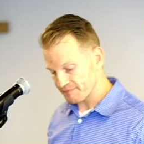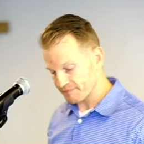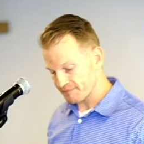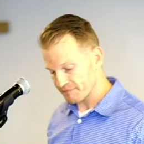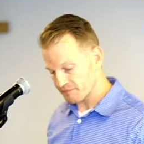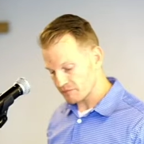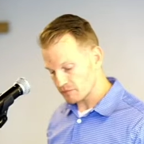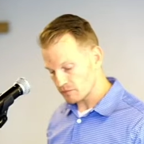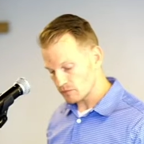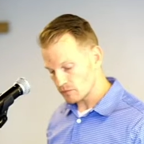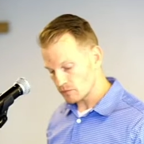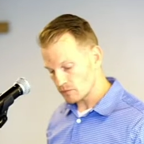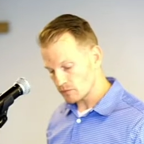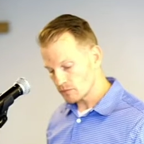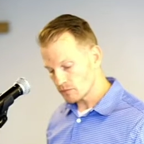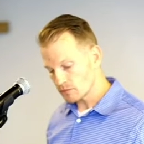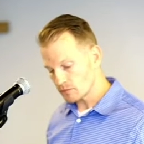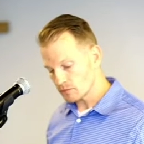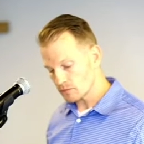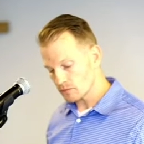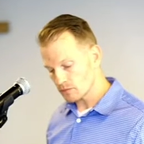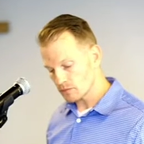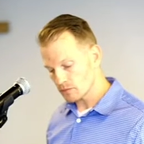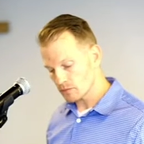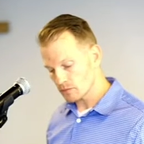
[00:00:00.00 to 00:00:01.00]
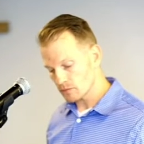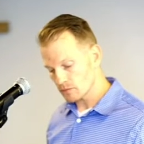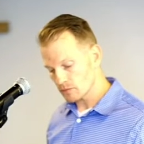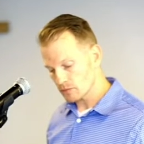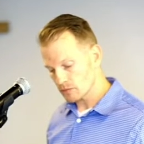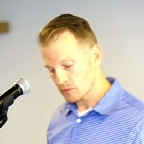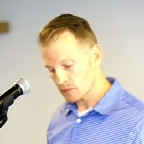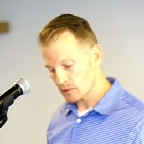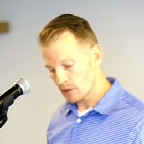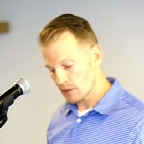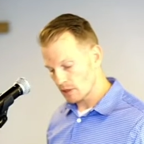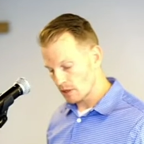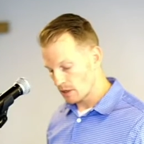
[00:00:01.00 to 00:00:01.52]

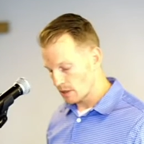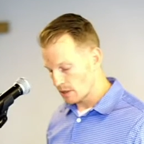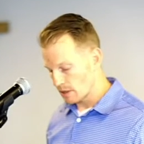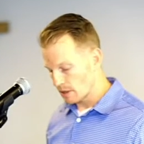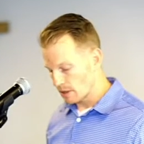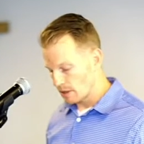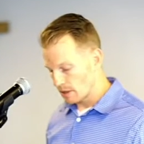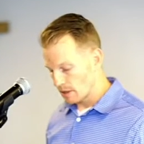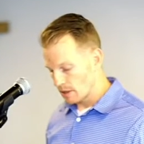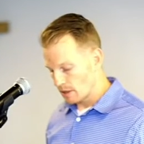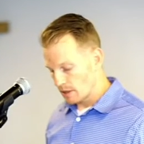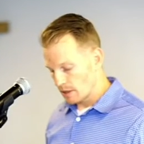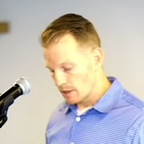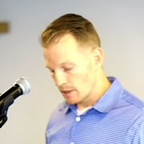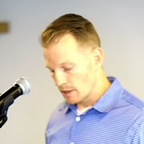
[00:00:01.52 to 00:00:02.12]
[no speech]